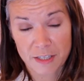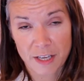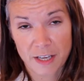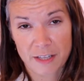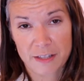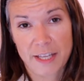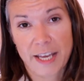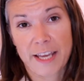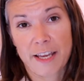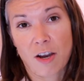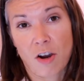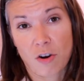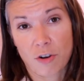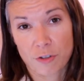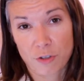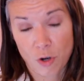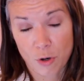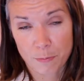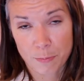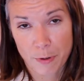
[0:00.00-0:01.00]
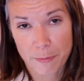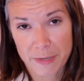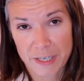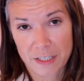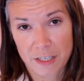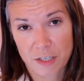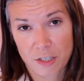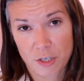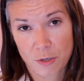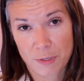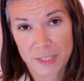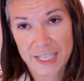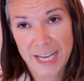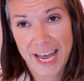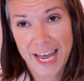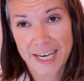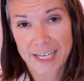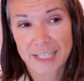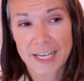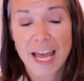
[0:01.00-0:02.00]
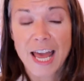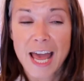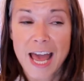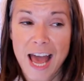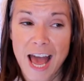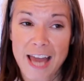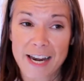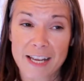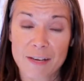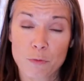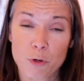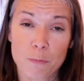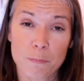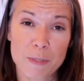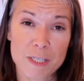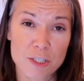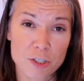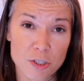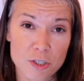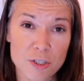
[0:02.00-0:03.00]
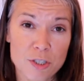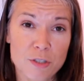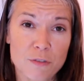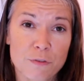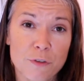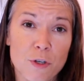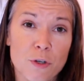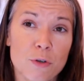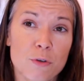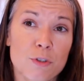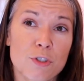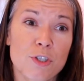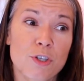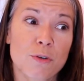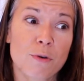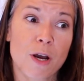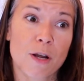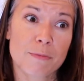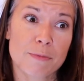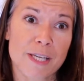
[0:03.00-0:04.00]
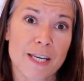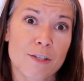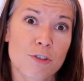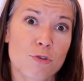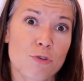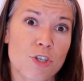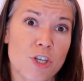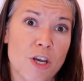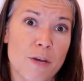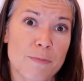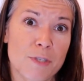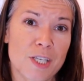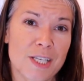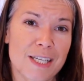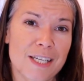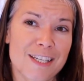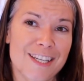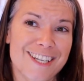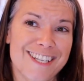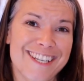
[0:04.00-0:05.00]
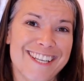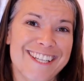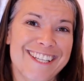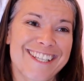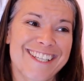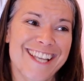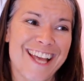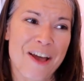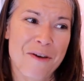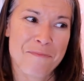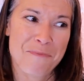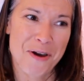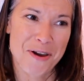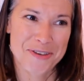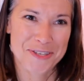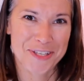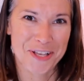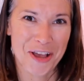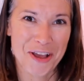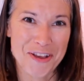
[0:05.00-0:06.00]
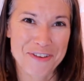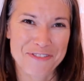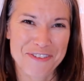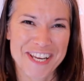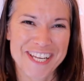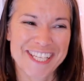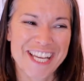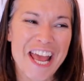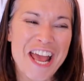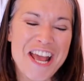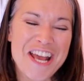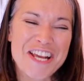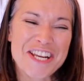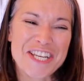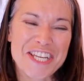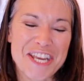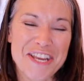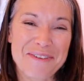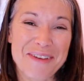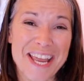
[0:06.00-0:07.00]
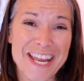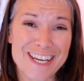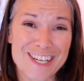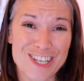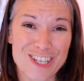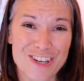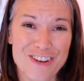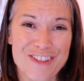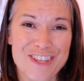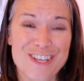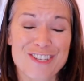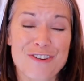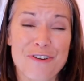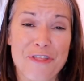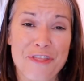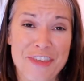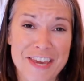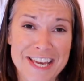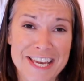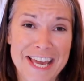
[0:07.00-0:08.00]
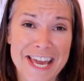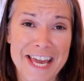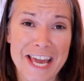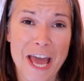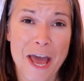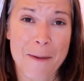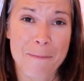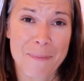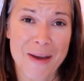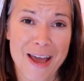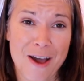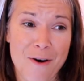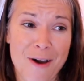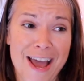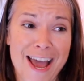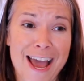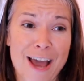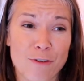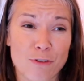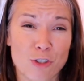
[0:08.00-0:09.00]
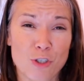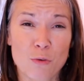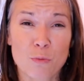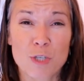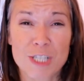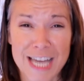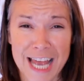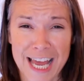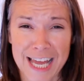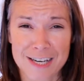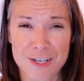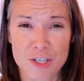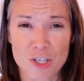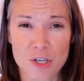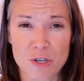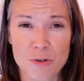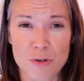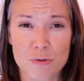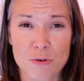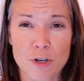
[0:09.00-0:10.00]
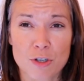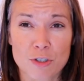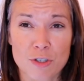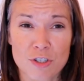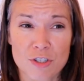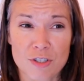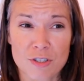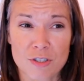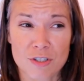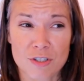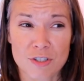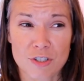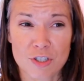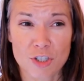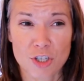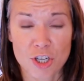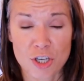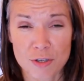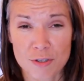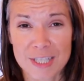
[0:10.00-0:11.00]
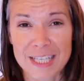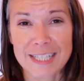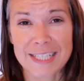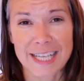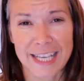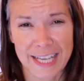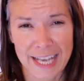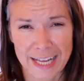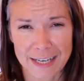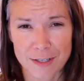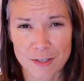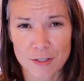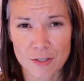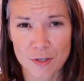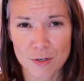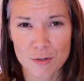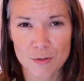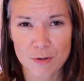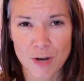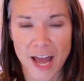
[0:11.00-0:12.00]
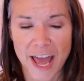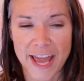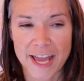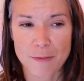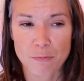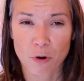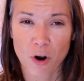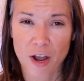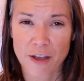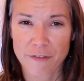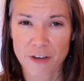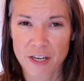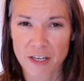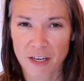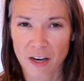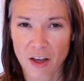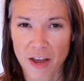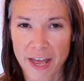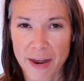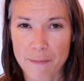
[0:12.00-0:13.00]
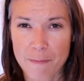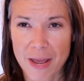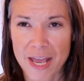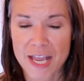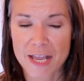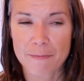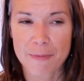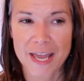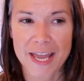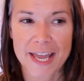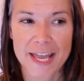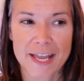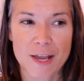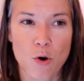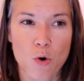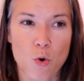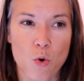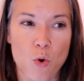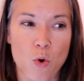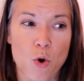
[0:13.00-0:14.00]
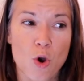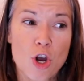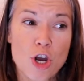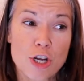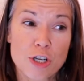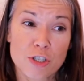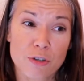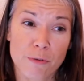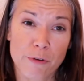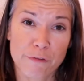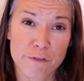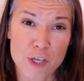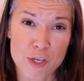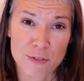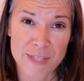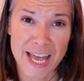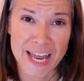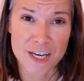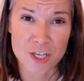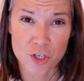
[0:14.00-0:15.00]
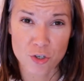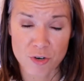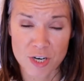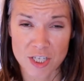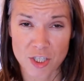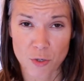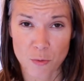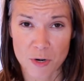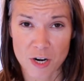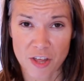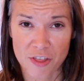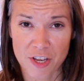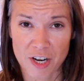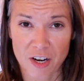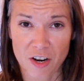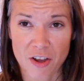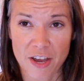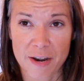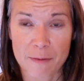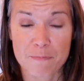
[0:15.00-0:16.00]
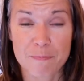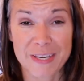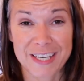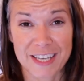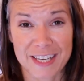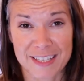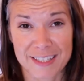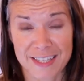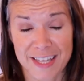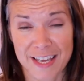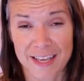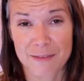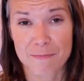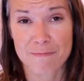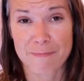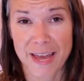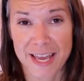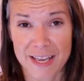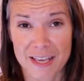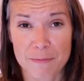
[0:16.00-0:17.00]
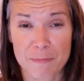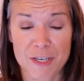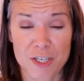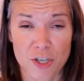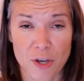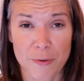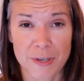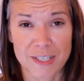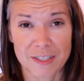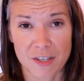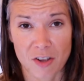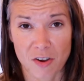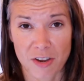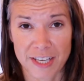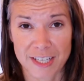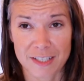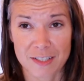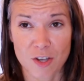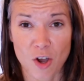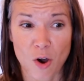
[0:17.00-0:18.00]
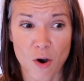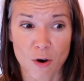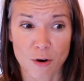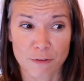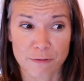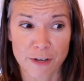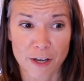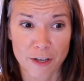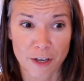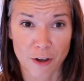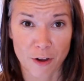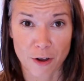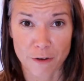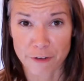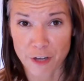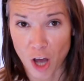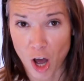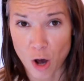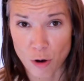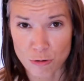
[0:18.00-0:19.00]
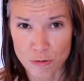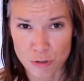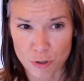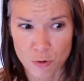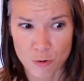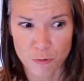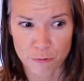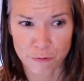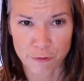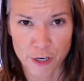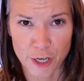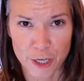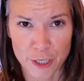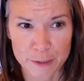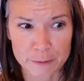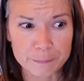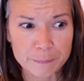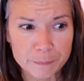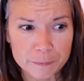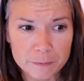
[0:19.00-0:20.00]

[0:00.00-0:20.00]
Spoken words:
that they are not permitted to attend. And it would be useful to update your terms and conditions post-COVID to ensure that you're thinking about how you would handle choosing to cancel a private client maybe, or to refuse entry to another client because they may be showing signs of a cold or flu